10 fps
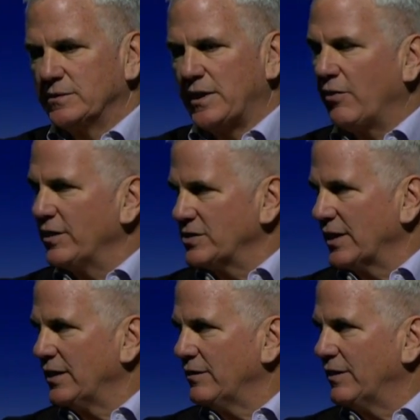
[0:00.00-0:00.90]
county
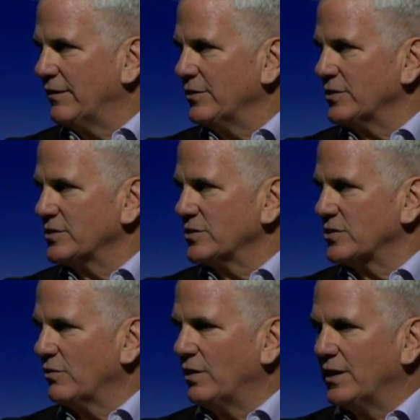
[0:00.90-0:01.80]
executive Evans and
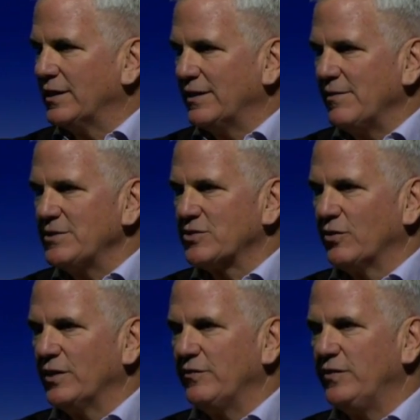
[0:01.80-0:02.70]
so on. I mean,
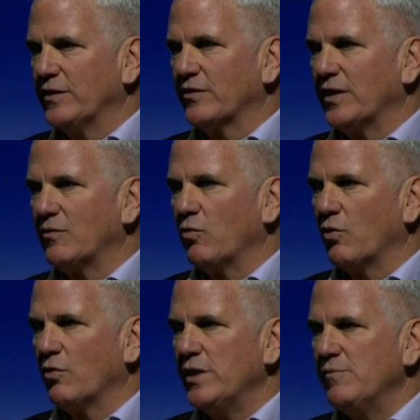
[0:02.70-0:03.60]
so it feels like
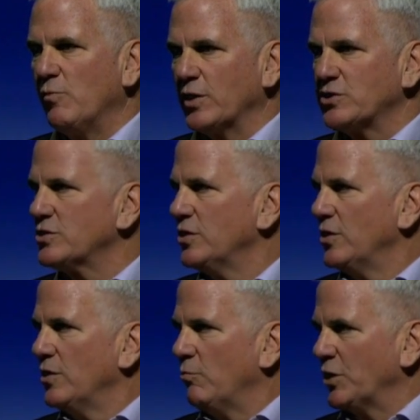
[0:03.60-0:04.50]
we're in much
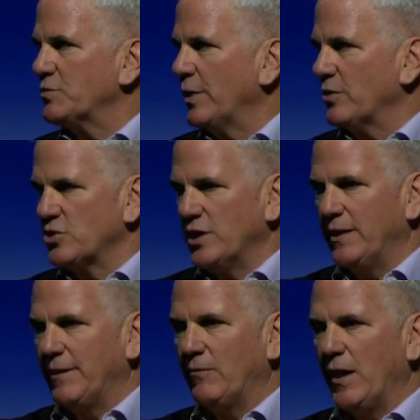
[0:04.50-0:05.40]
better
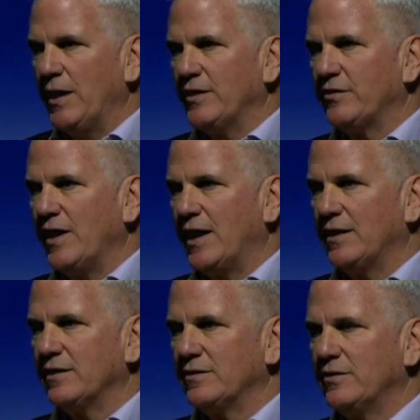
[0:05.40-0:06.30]
shape. And it's
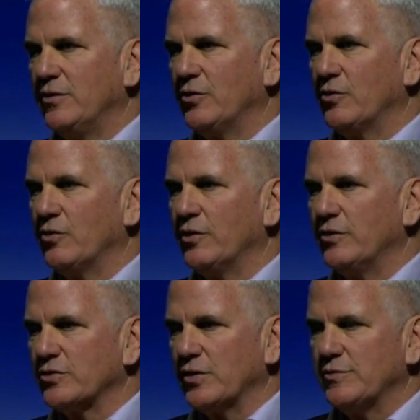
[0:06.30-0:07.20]
not, to your
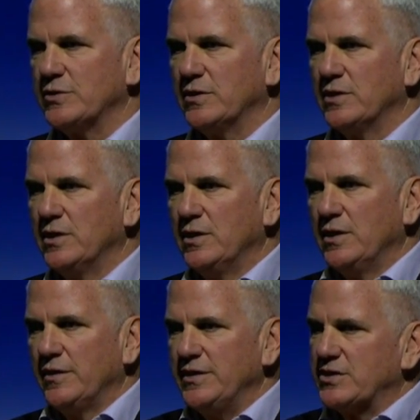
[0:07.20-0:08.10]
earlier description,
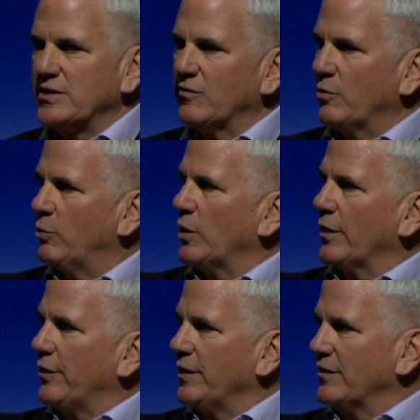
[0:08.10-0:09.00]
these silver
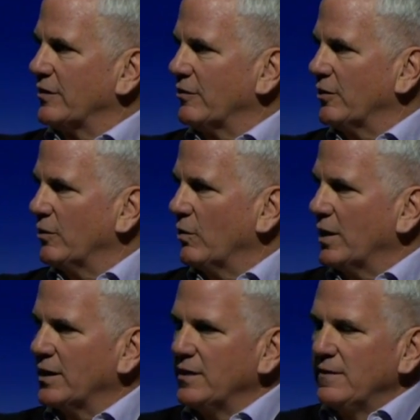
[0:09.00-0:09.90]
bullet things that are
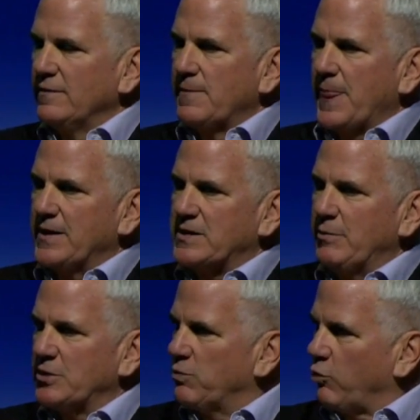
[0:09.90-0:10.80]
underway. It's a
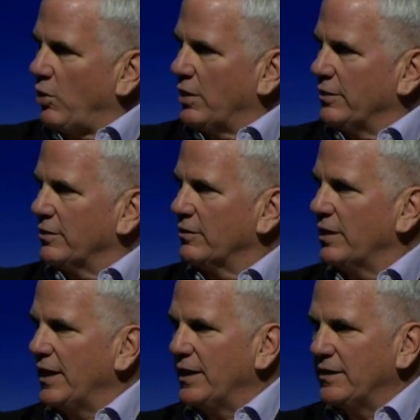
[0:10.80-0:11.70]
much
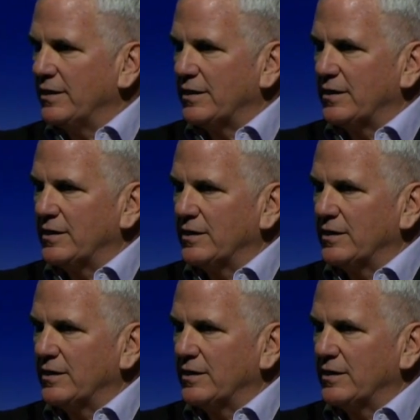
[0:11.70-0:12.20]
broader and